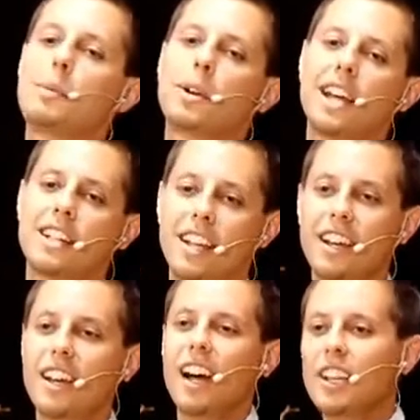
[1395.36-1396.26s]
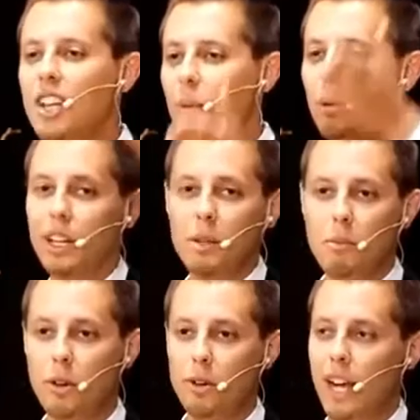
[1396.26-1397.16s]
predicted, a doubling in the
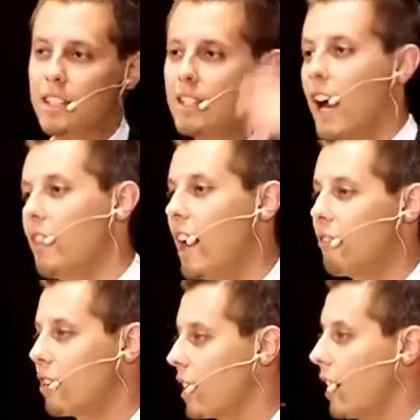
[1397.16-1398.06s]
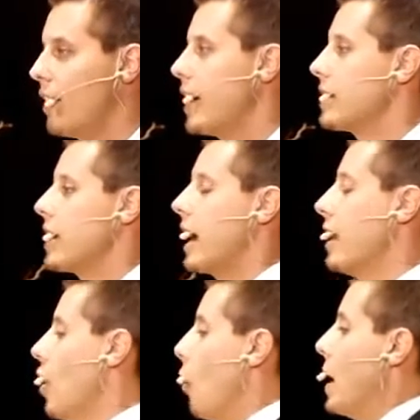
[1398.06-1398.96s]
murder rate in South Africa. And they said,
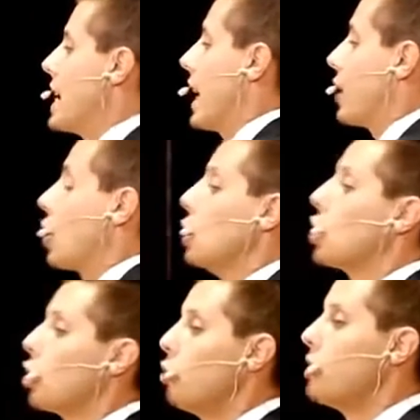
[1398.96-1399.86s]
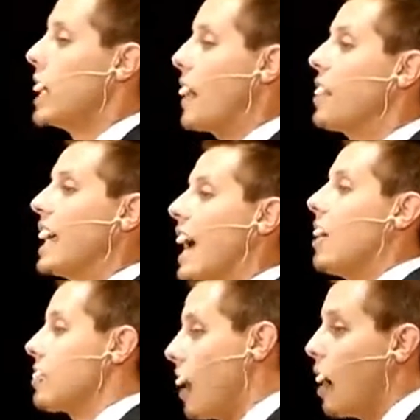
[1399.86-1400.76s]
we can conclude nothing
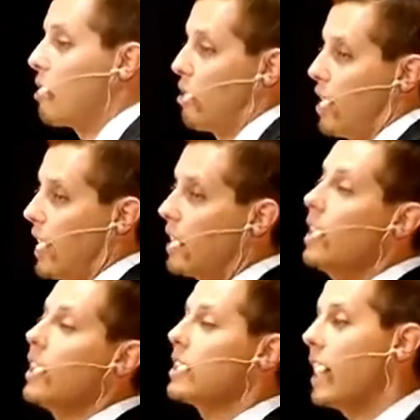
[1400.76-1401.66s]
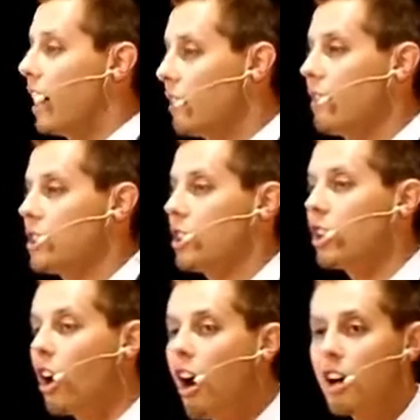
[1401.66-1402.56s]
else other than television
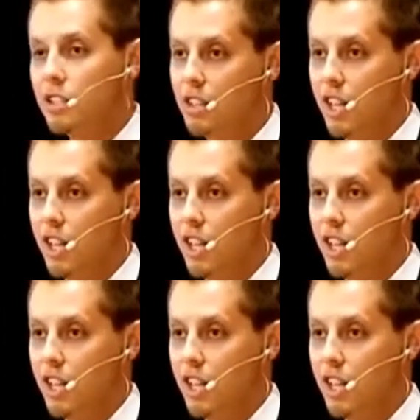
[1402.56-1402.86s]
caused